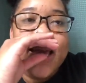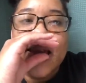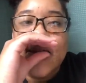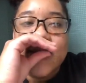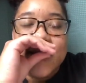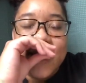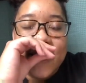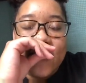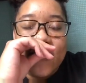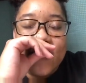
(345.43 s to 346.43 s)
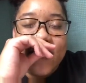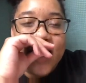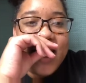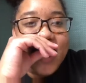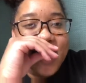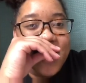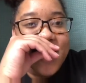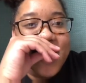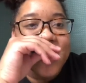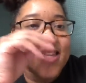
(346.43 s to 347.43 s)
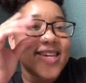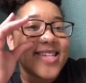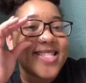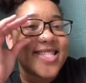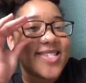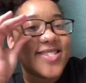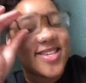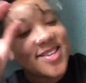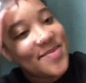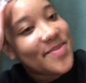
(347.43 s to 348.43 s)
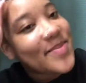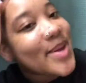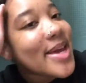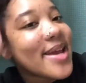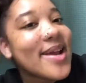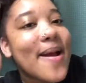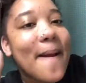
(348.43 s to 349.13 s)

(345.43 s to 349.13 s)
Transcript: in our life. And I think it's just gonna be